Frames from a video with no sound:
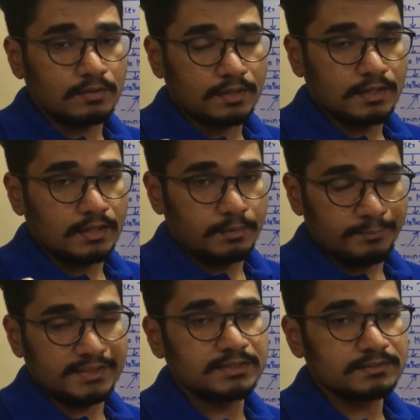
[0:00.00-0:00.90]
or
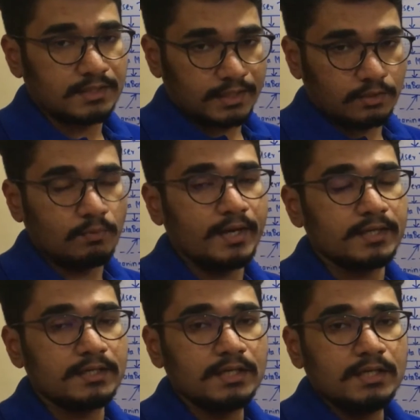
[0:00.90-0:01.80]
measures are
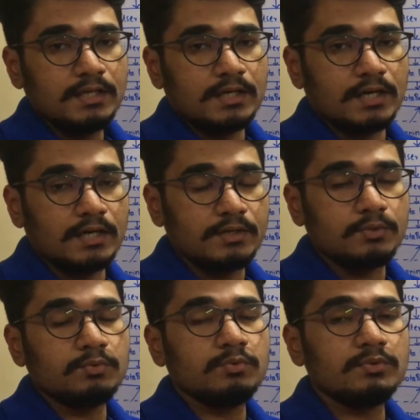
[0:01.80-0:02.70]
required
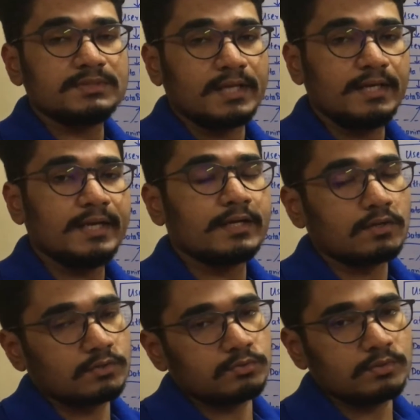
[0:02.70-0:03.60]
to segregate
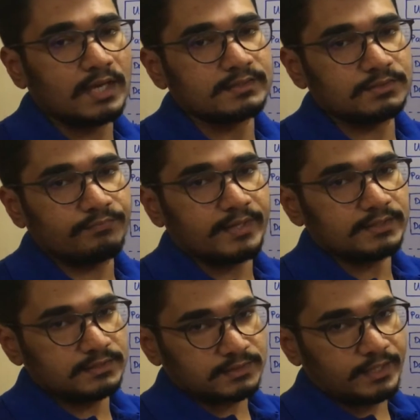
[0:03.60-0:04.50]
or to classify
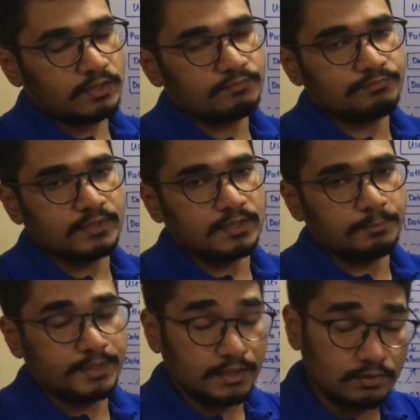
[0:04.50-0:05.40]
this kind of
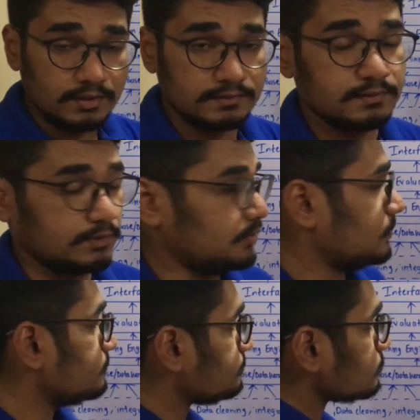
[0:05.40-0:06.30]
particular search.